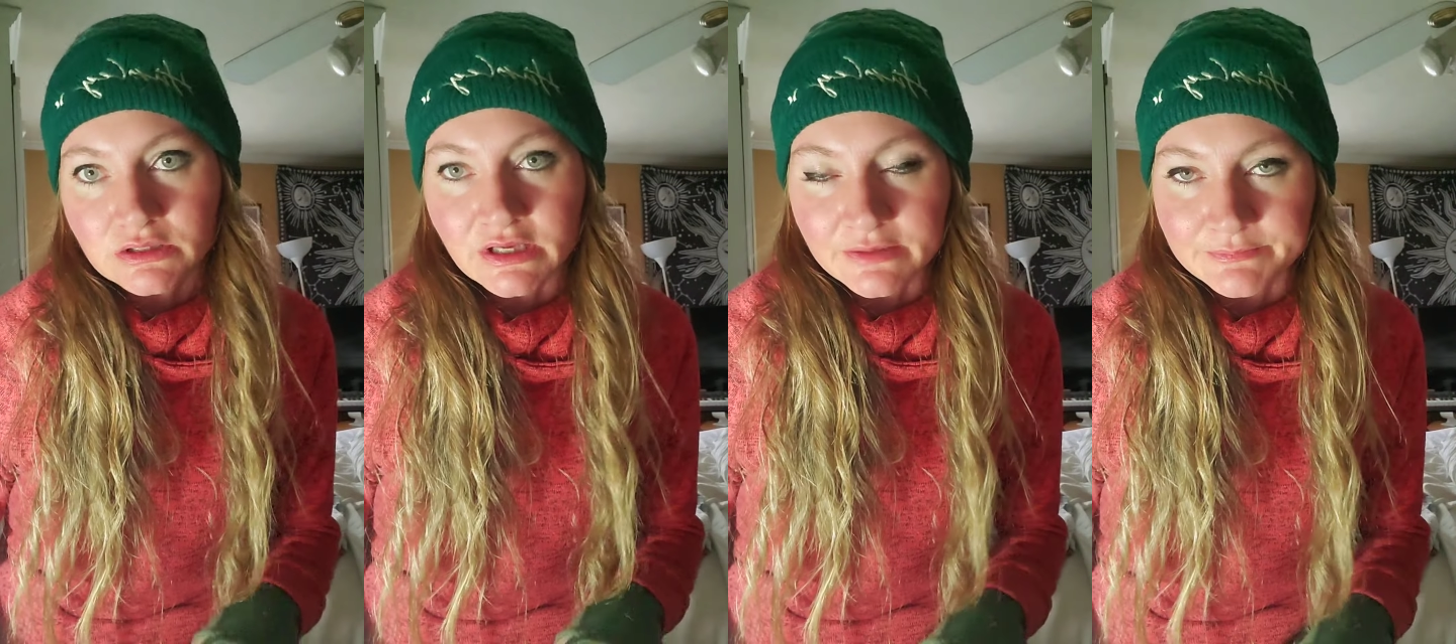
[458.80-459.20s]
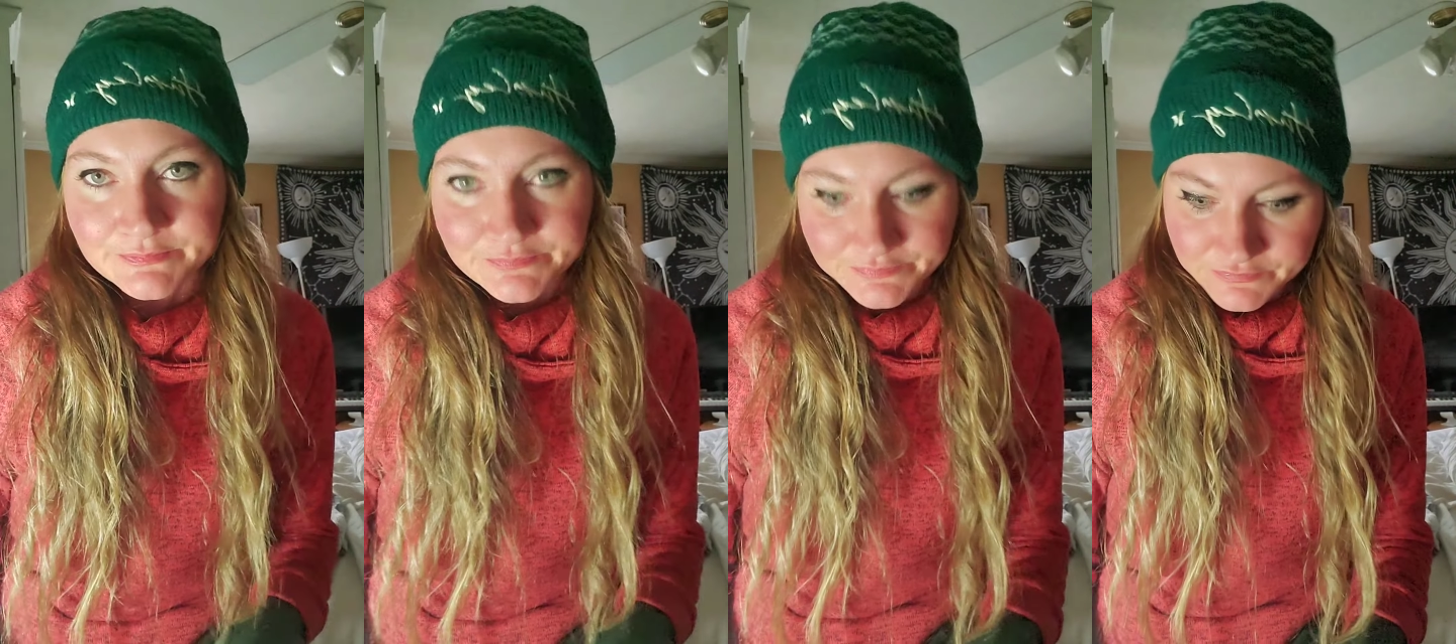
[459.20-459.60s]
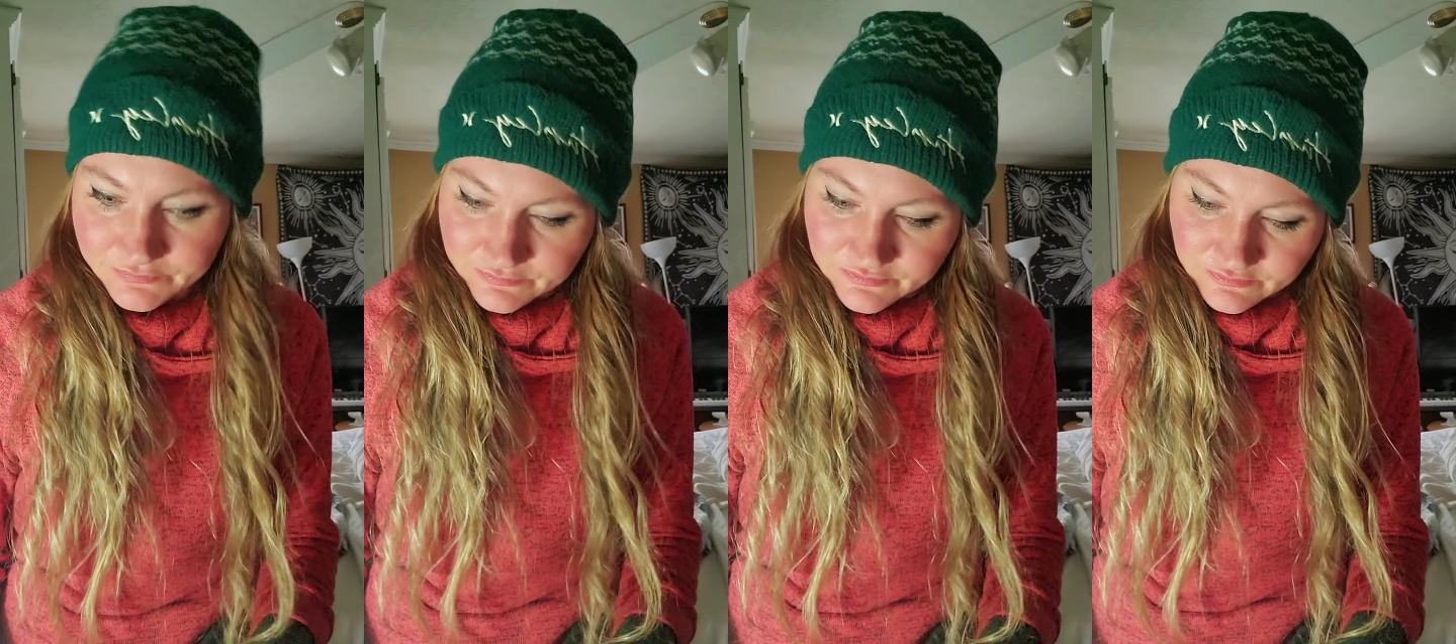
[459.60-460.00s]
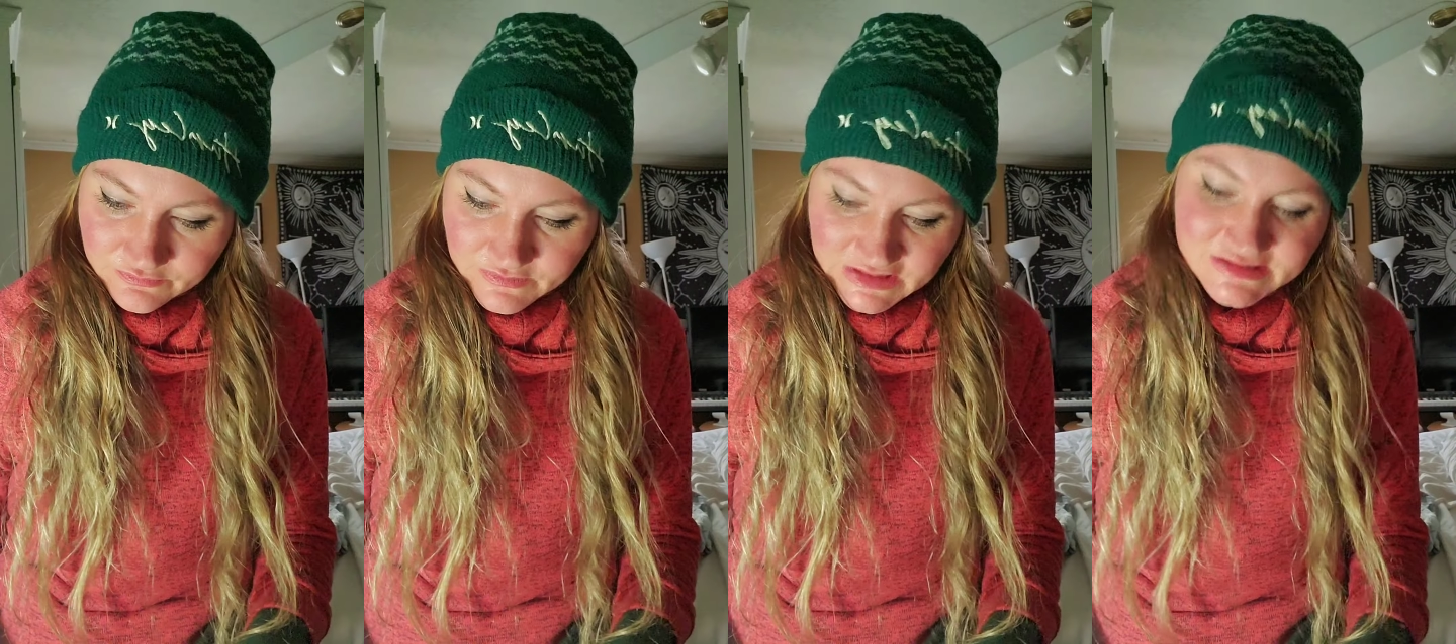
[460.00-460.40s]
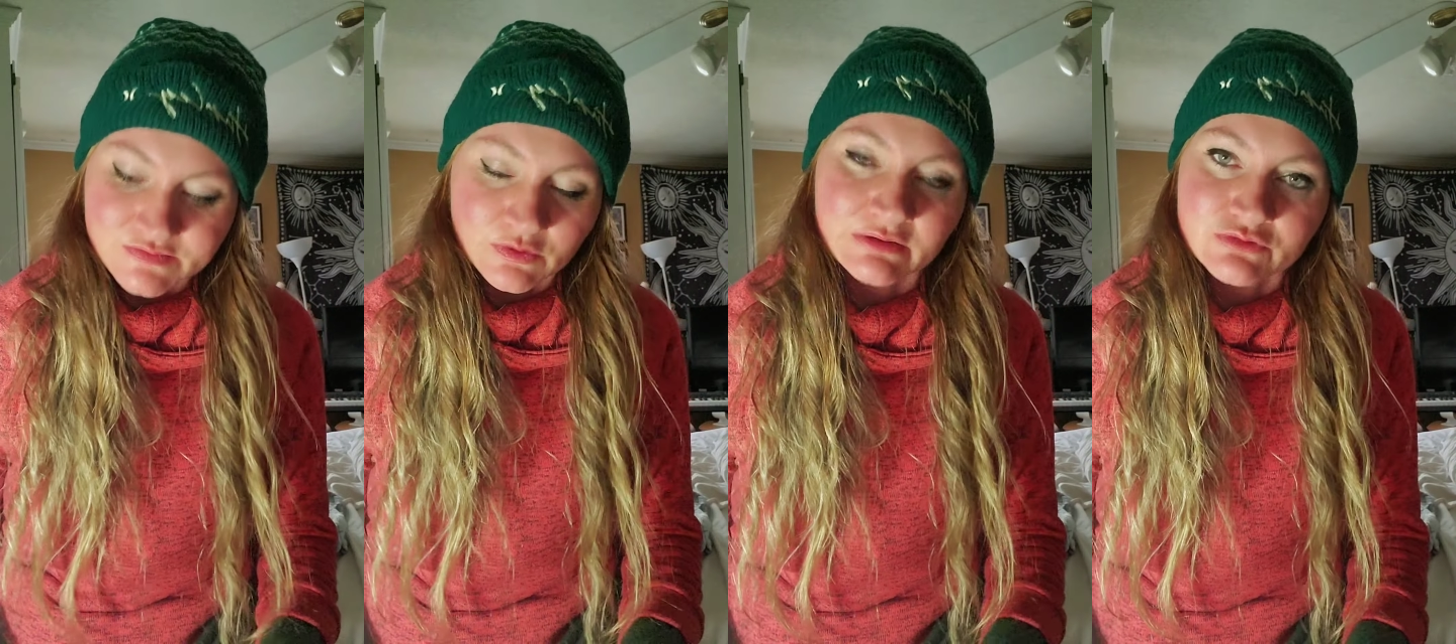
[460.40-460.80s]
Yeah.
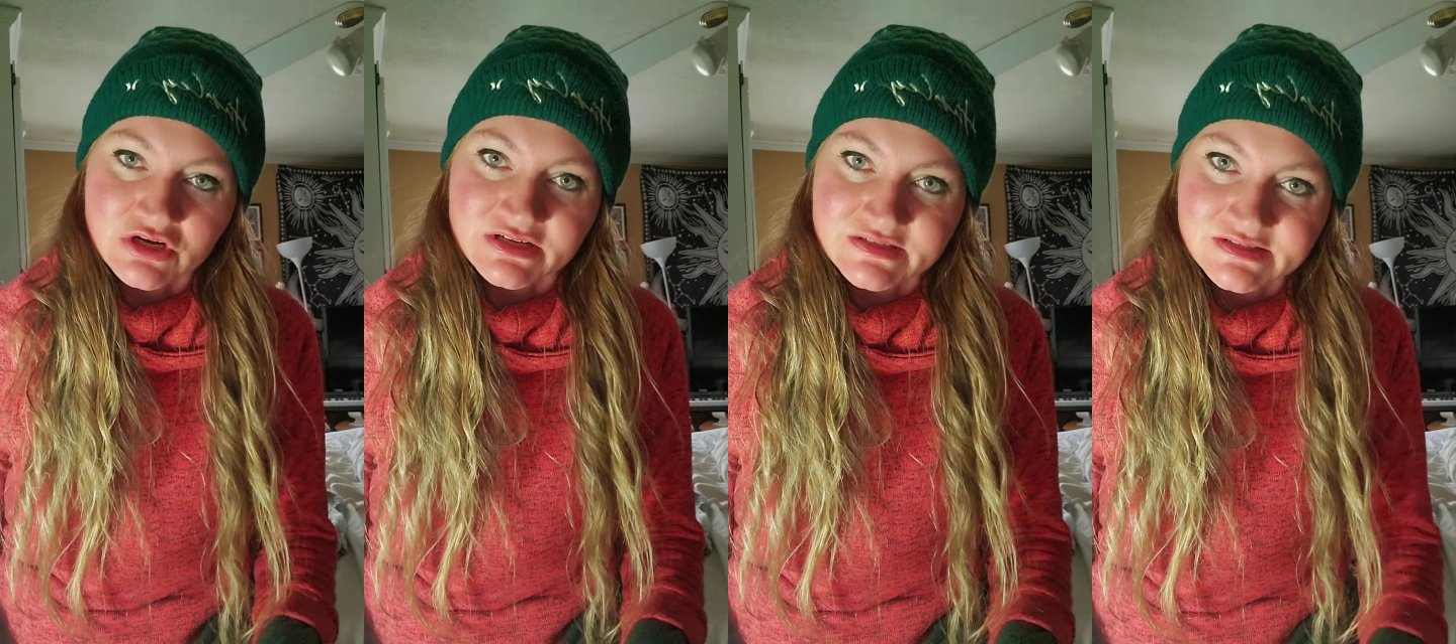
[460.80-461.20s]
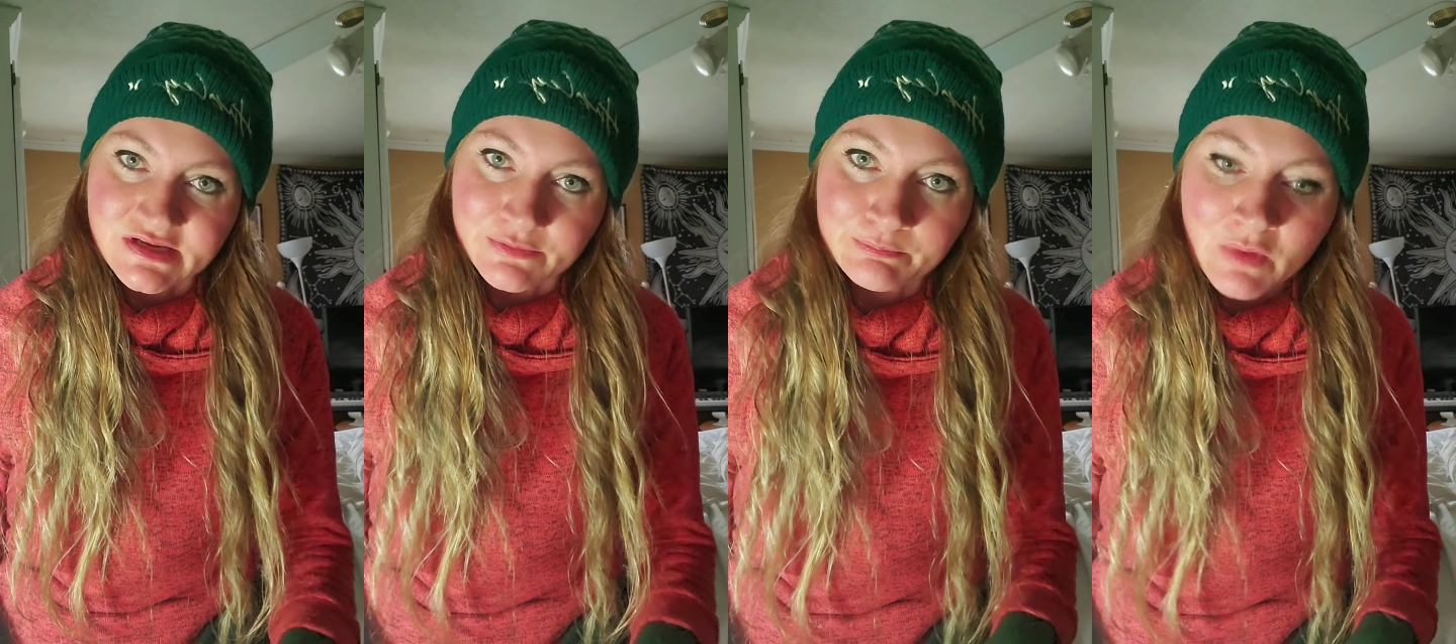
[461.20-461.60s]
That's what I'm trying to say.